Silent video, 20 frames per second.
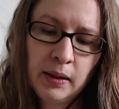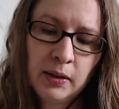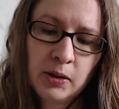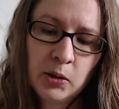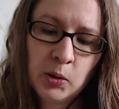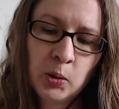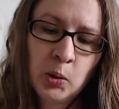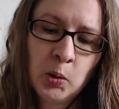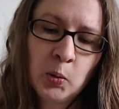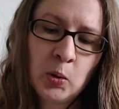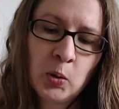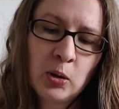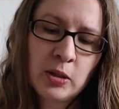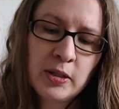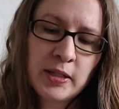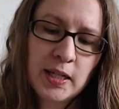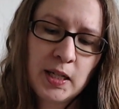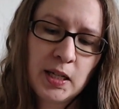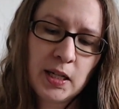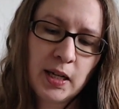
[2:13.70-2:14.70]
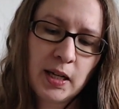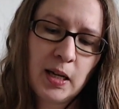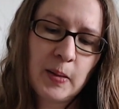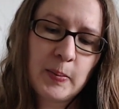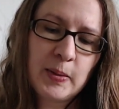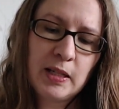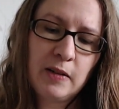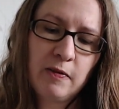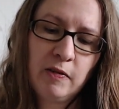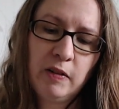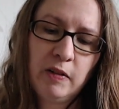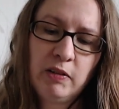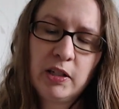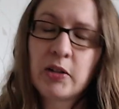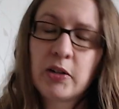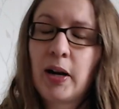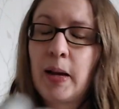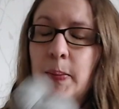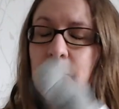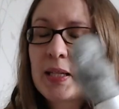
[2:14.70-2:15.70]
Tuku wool sock comes in 50
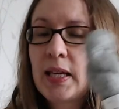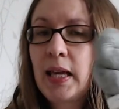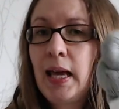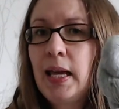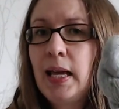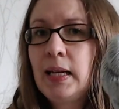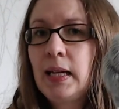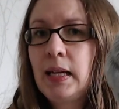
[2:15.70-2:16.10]
gram skein,